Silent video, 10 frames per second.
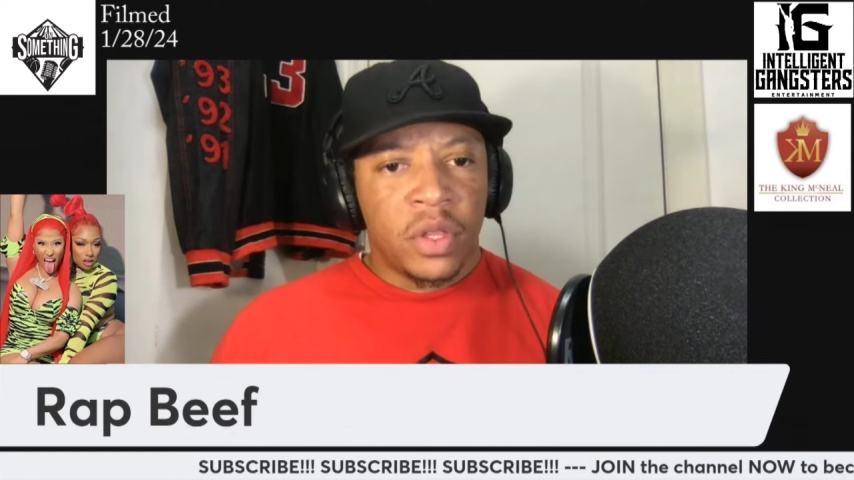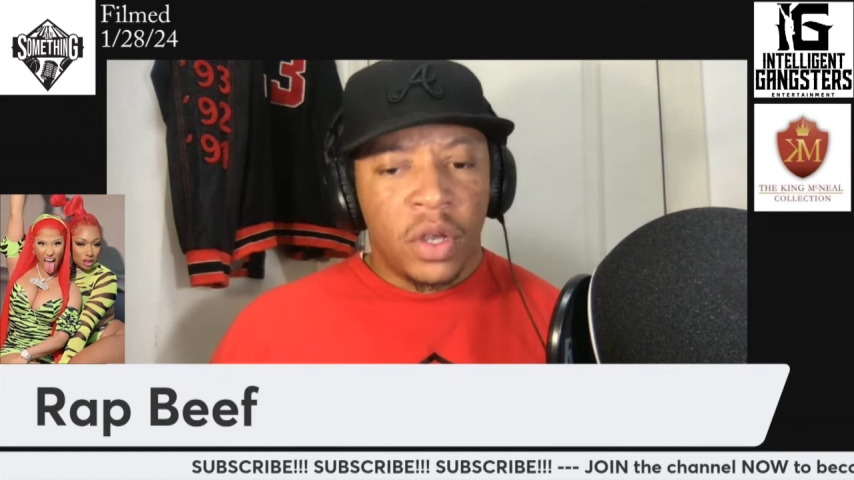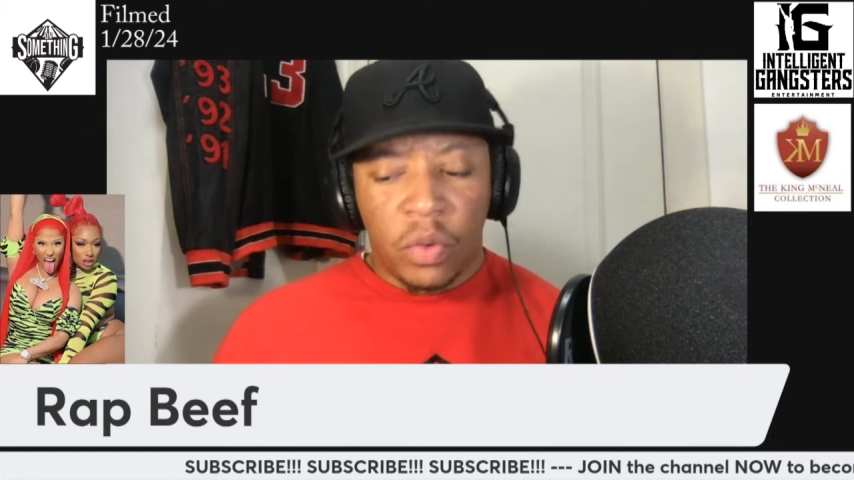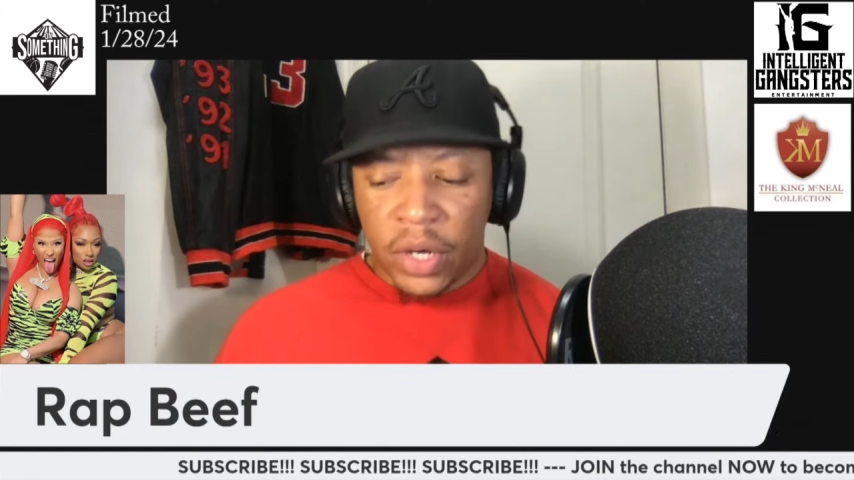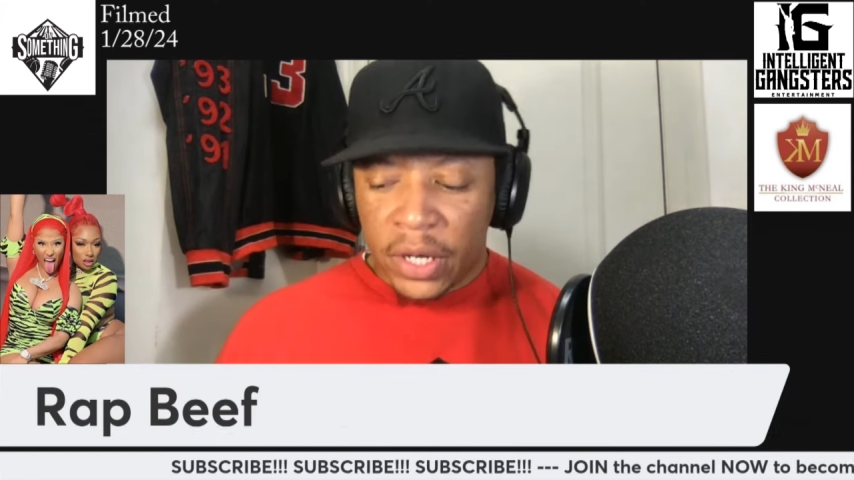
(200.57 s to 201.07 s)

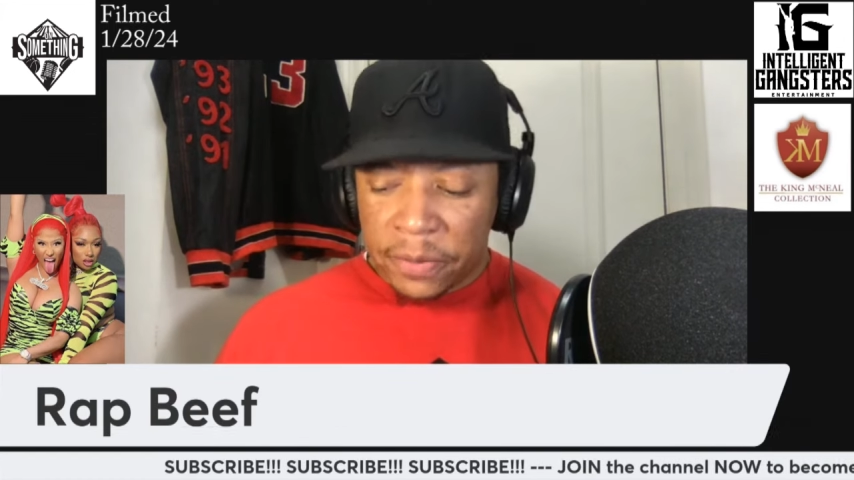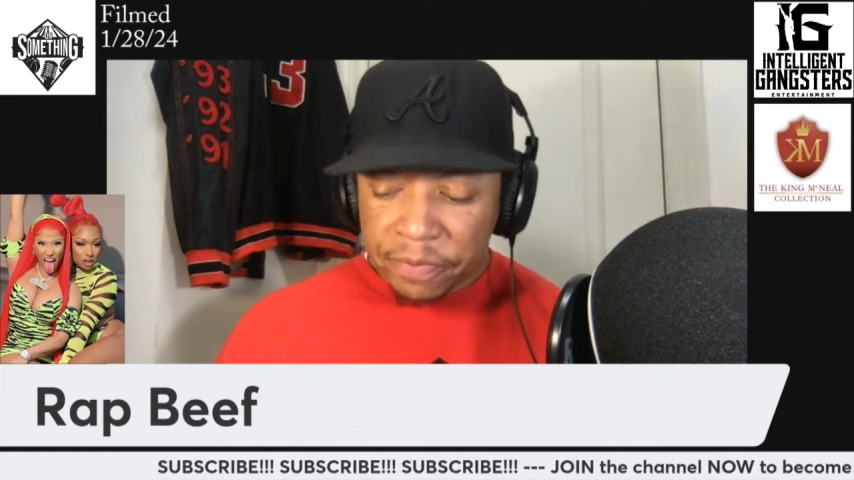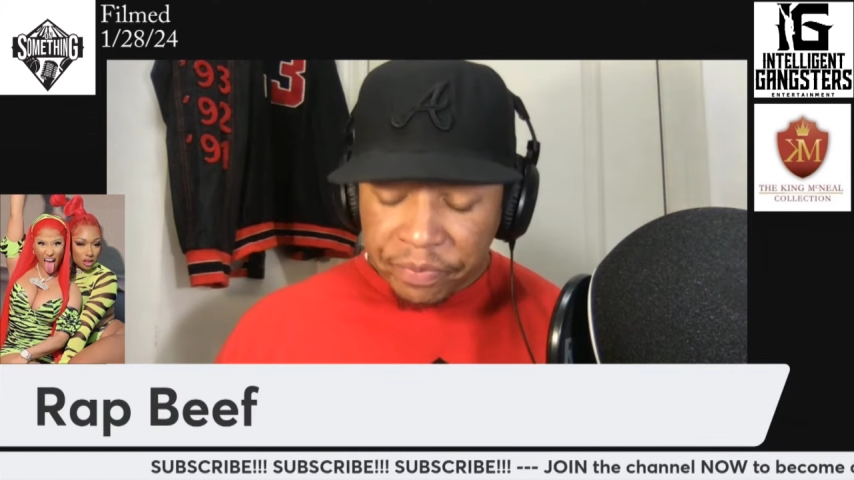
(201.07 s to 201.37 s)
Okay.